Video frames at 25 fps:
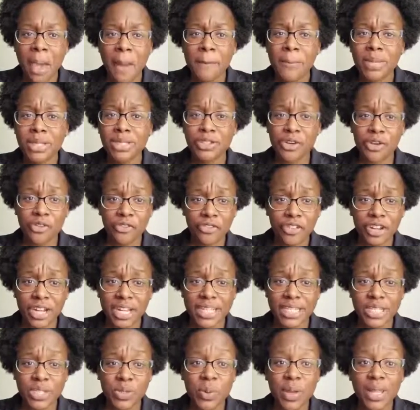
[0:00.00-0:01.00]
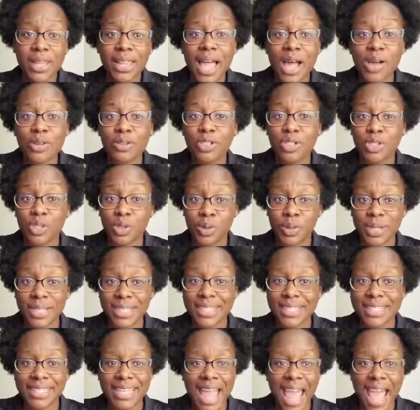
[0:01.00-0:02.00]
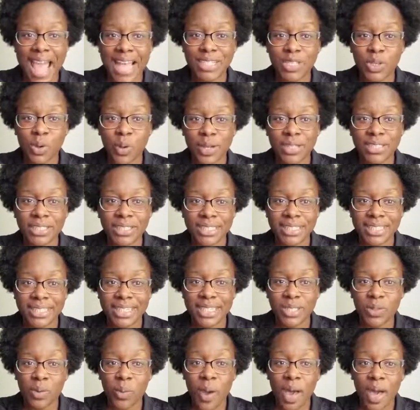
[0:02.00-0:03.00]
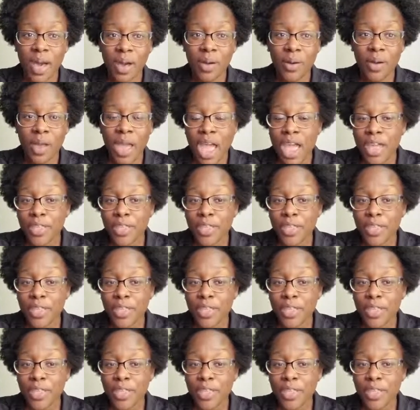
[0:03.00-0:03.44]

but don't forget to allow students to ask questions as well.